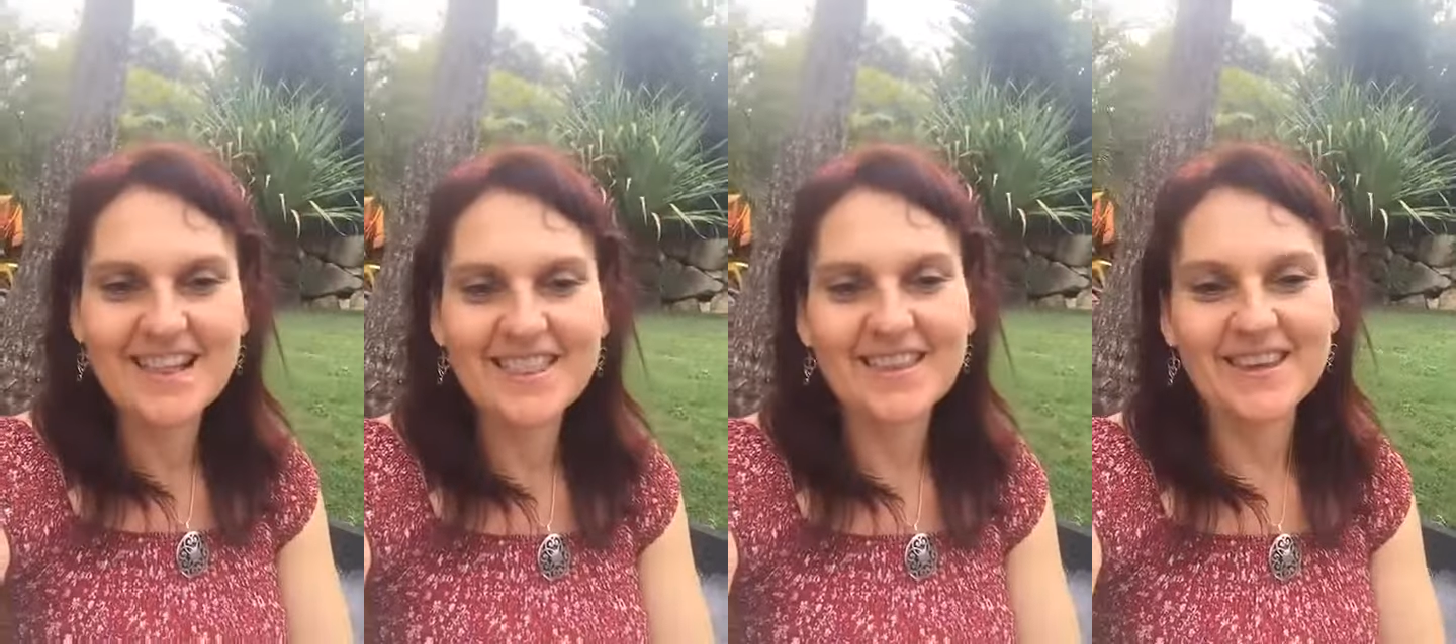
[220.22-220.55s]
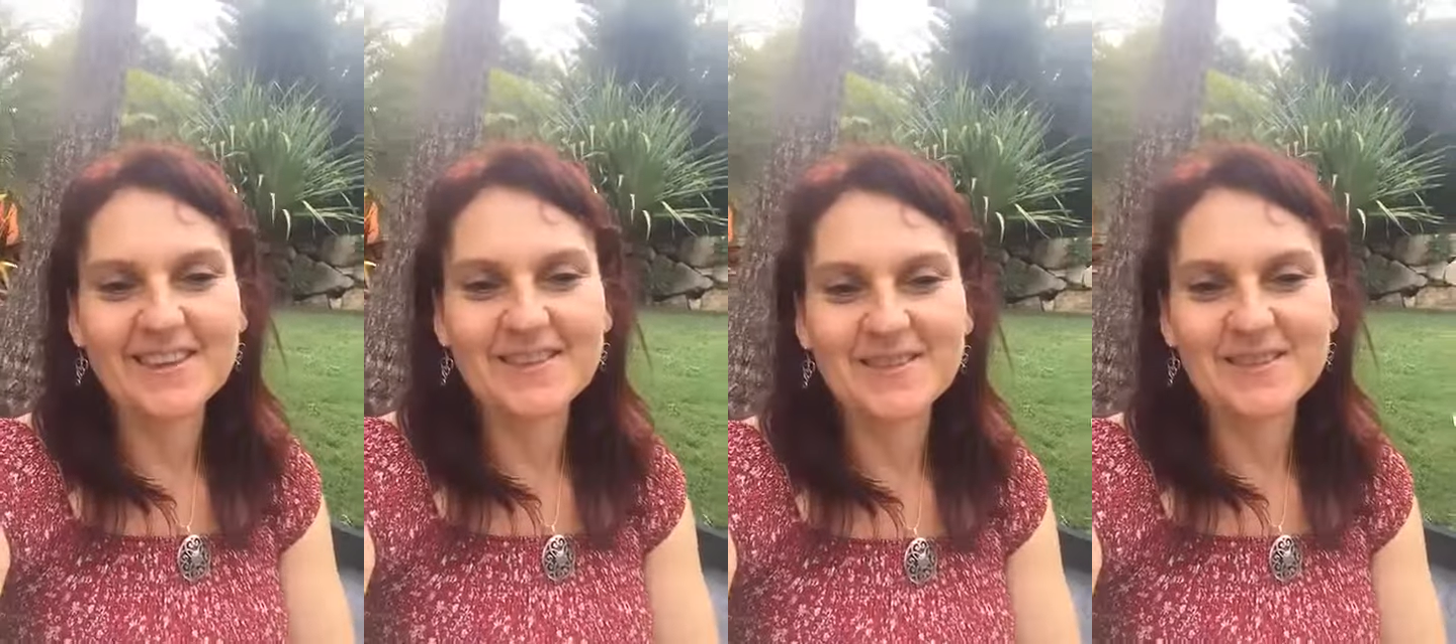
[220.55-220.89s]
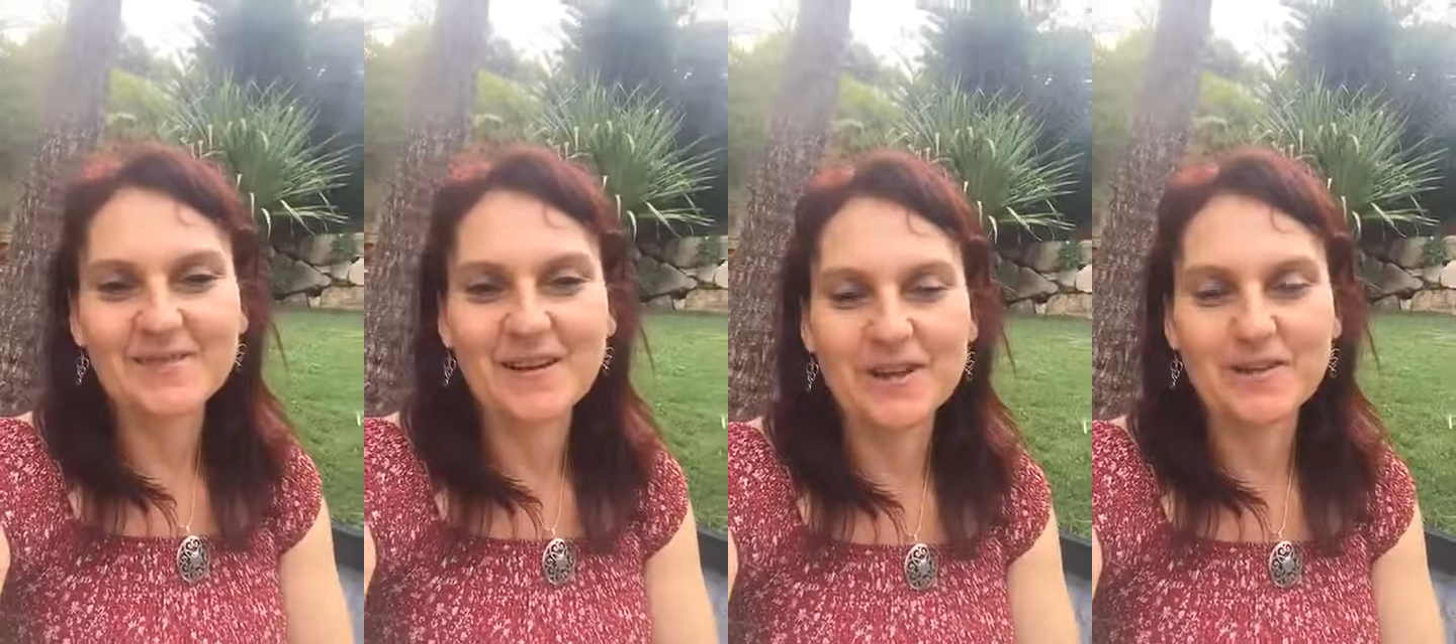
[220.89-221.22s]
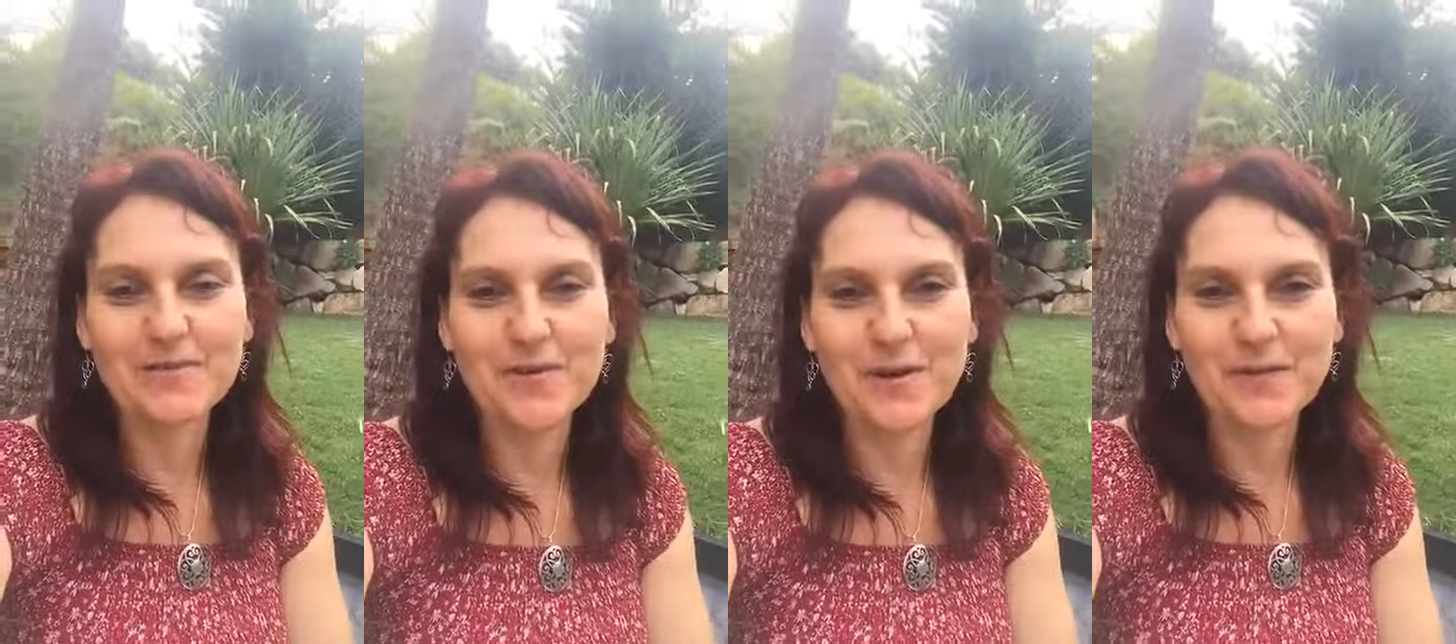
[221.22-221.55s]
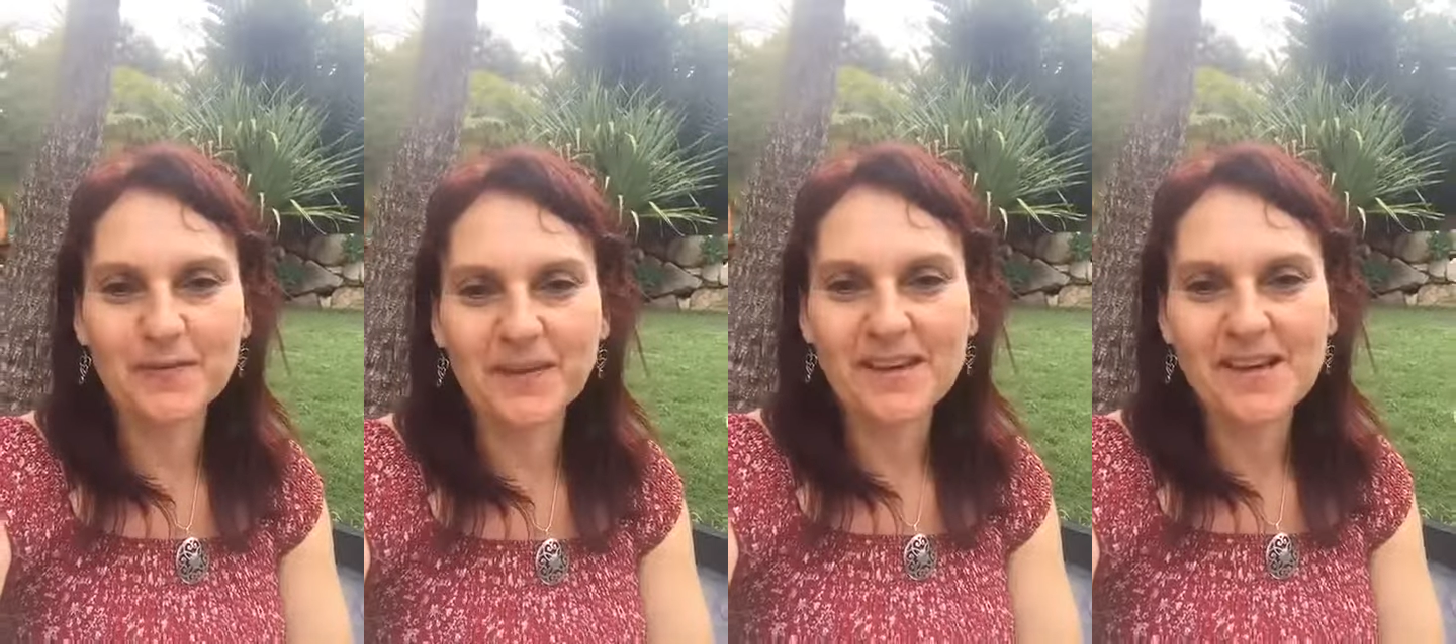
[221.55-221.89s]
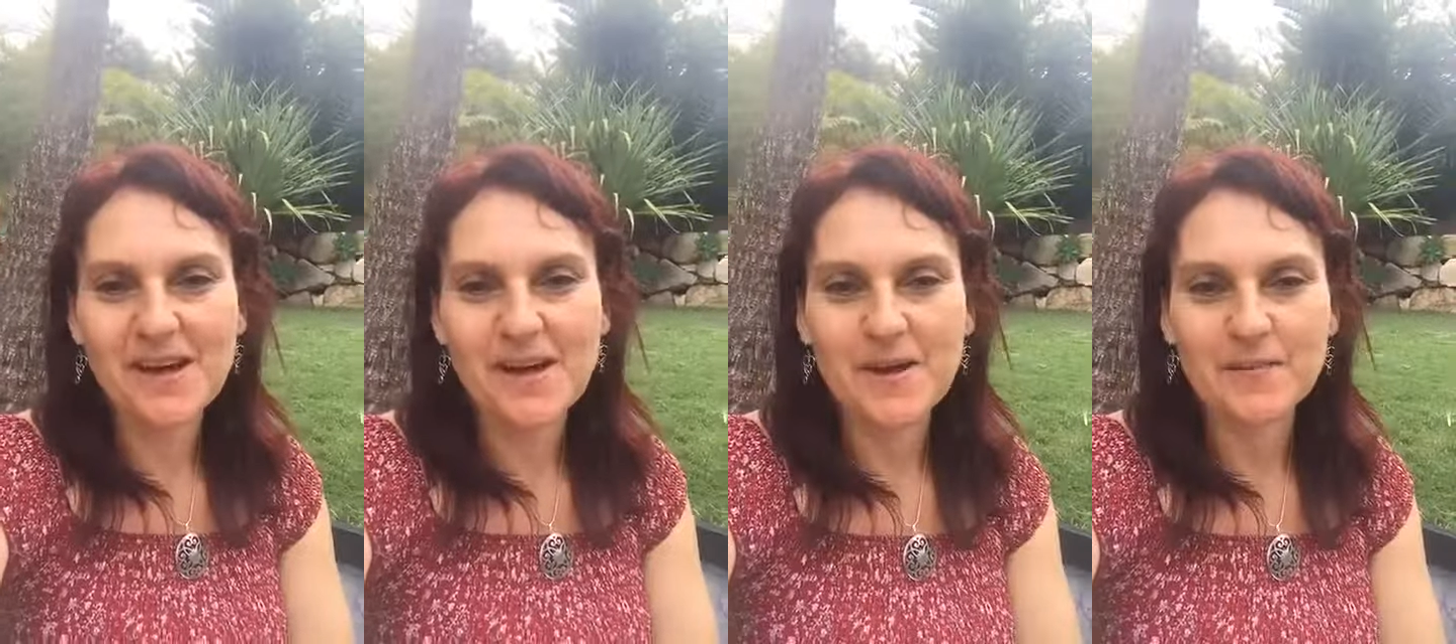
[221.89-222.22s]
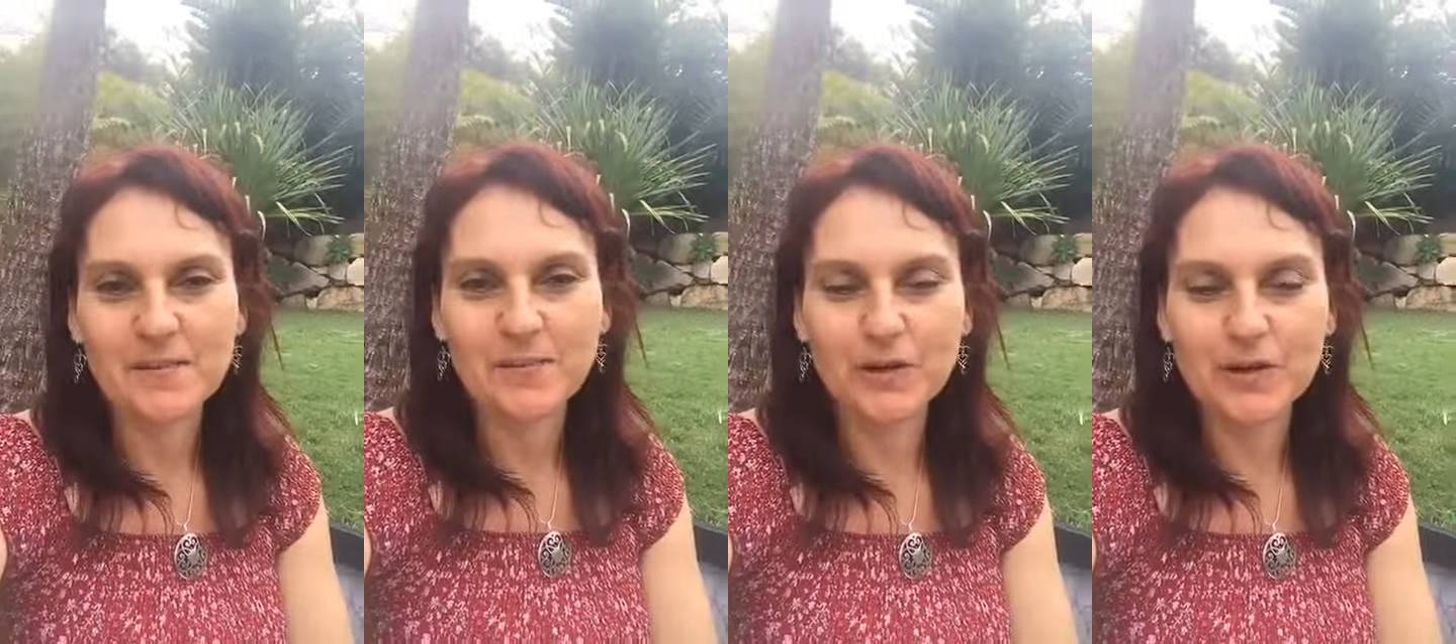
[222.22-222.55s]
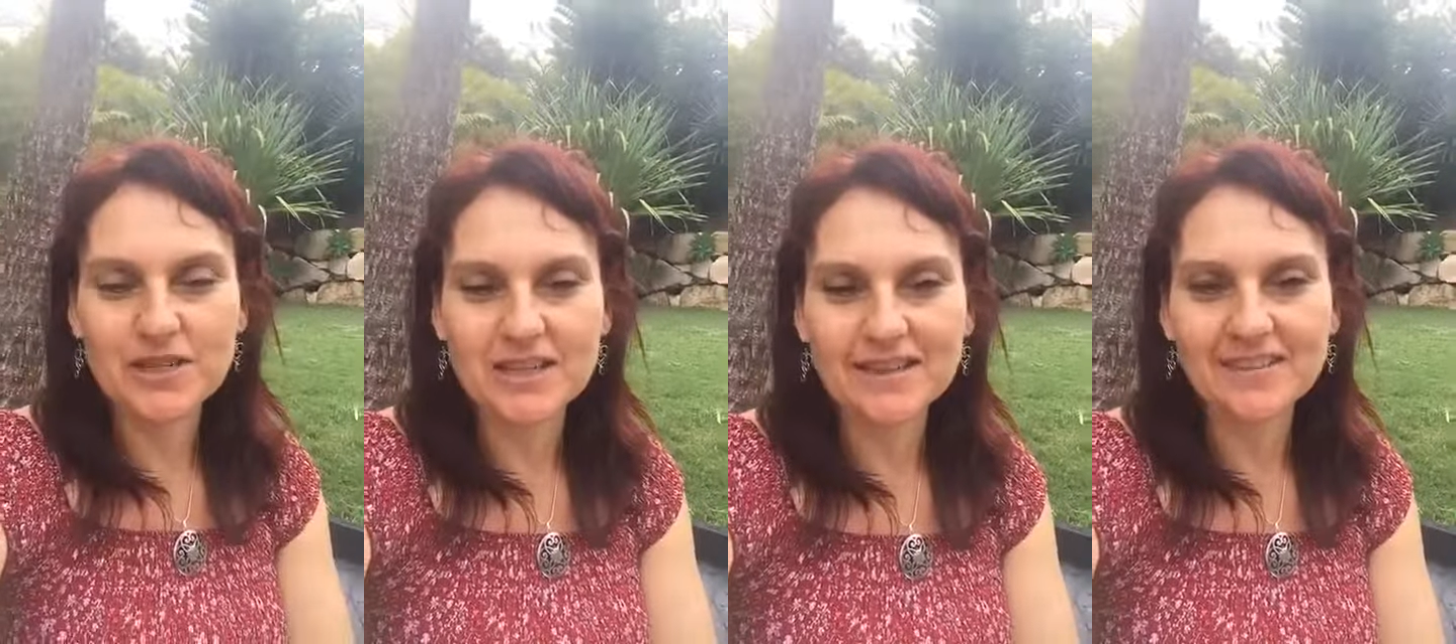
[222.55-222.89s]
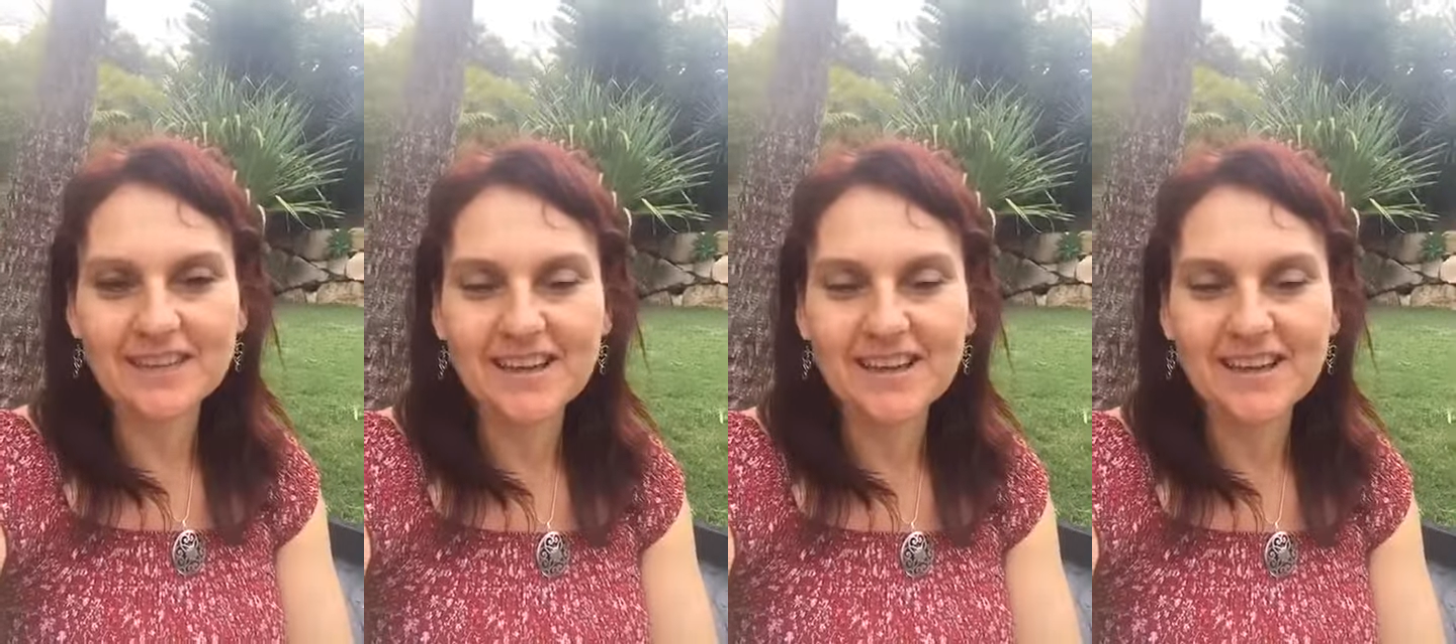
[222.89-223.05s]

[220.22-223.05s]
Thank you so much for watching,